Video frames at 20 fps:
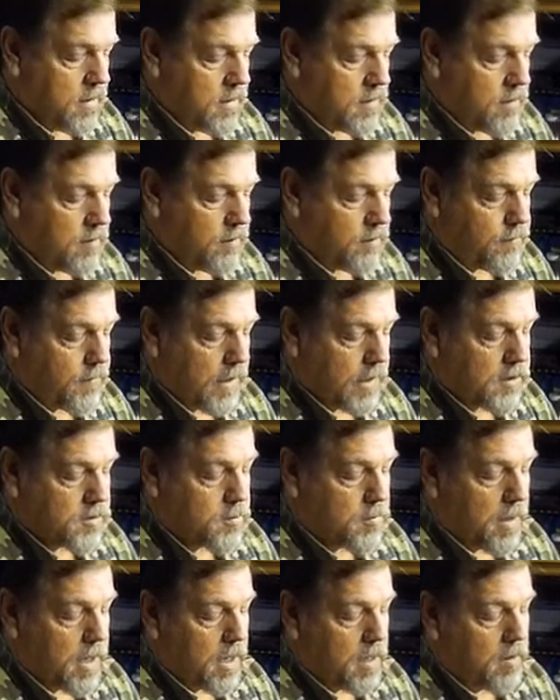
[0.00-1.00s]

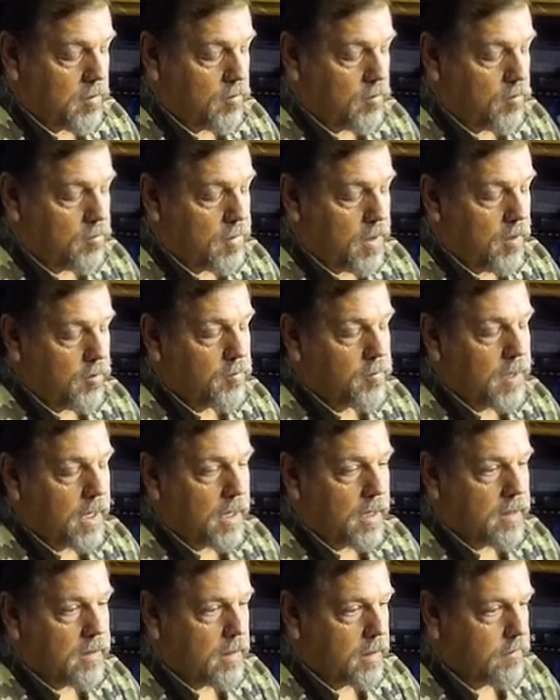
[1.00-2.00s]
flashback or
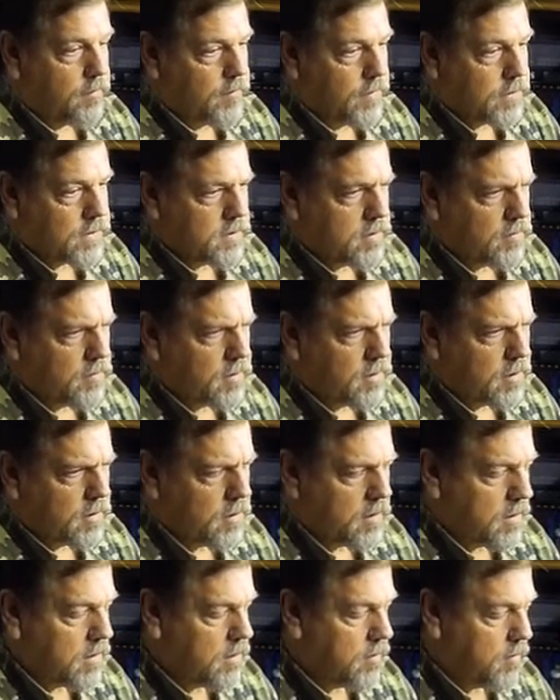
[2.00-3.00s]
blowback that fits on
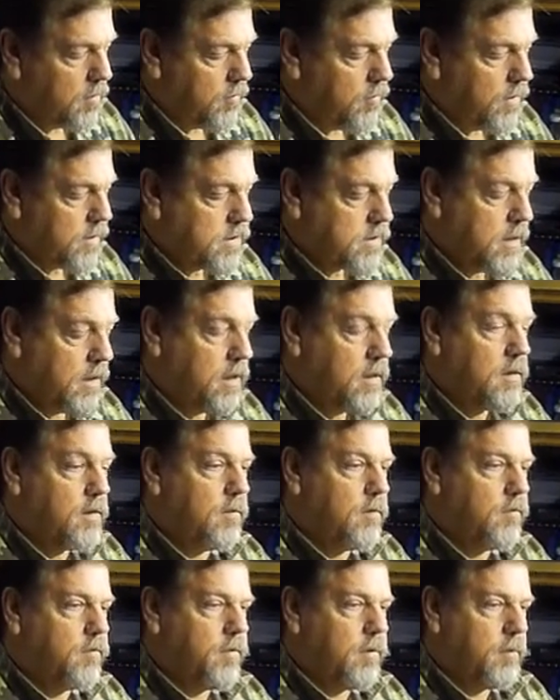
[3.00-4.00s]
the center
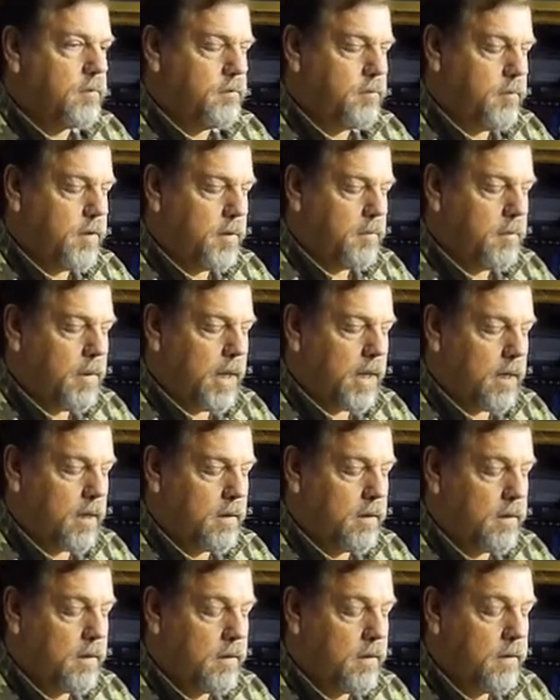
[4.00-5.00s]
of the
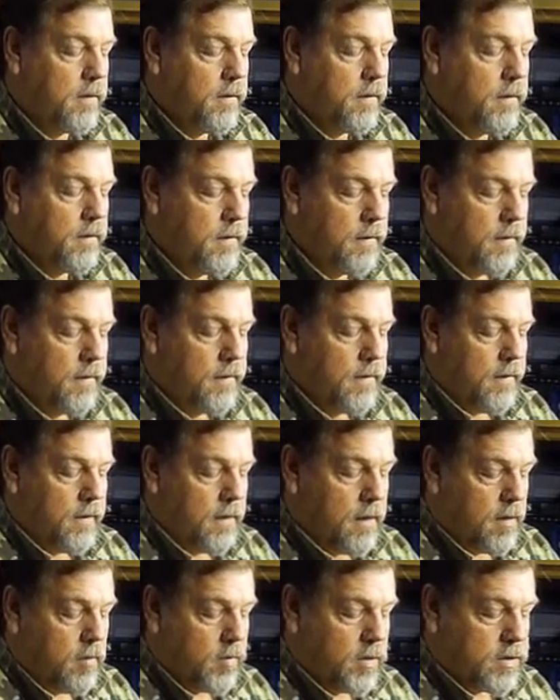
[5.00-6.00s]
barrel.
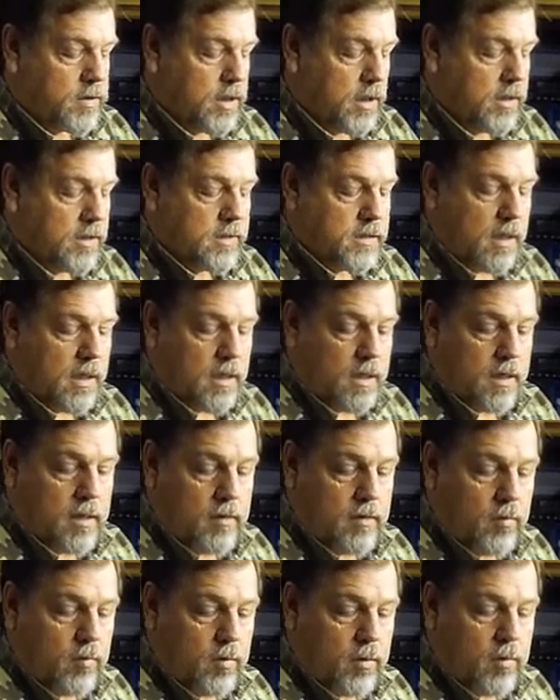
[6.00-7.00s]
I will change that
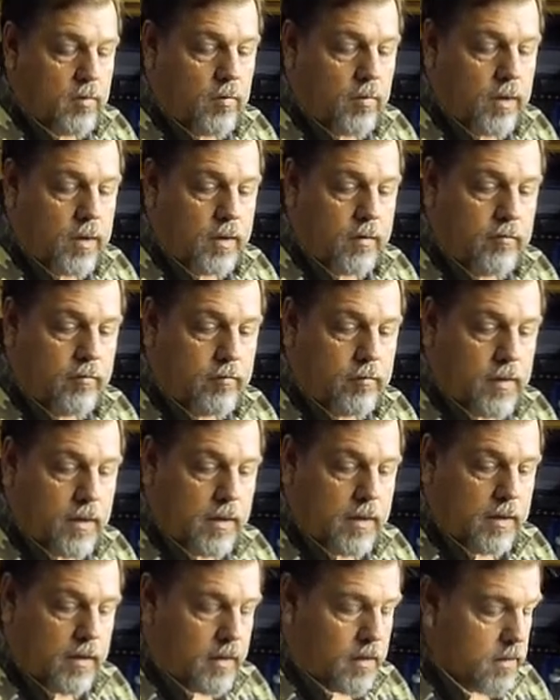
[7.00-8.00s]
out with one of
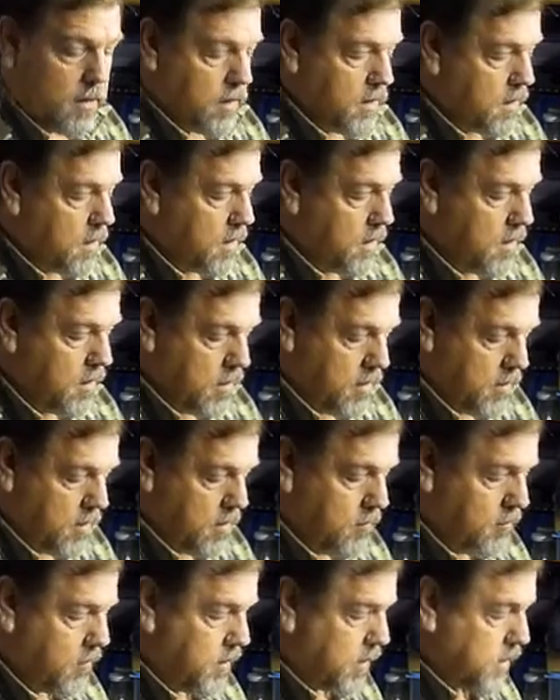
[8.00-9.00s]
my
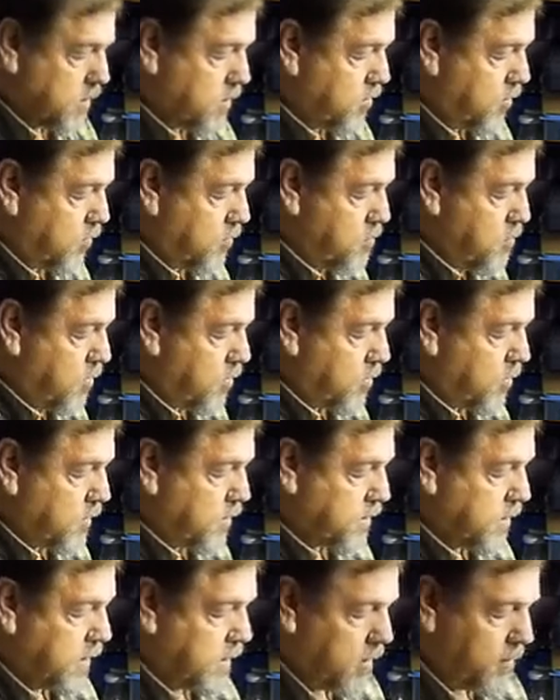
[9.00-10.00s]
stock
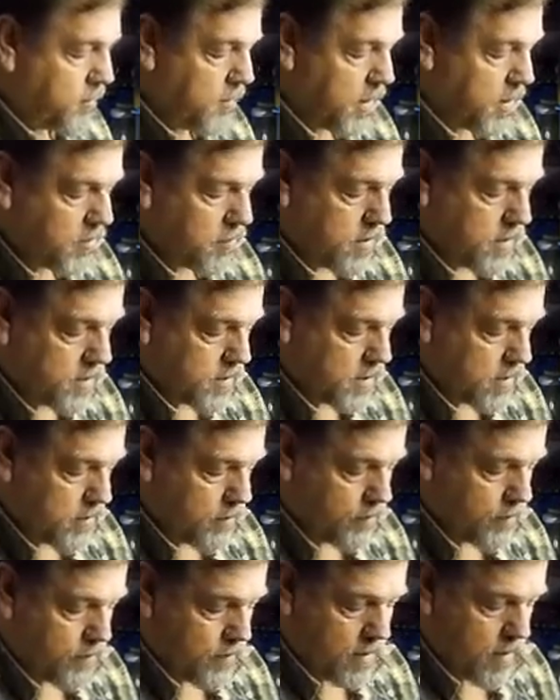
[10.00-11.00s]
models that I make
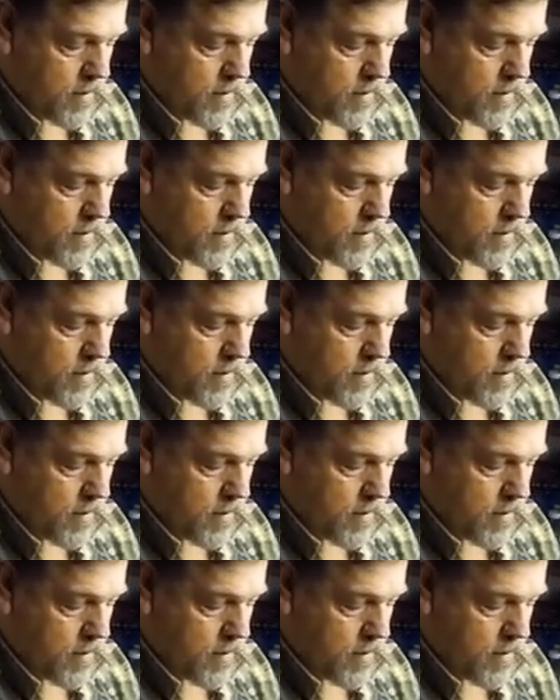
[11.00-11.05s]
myself,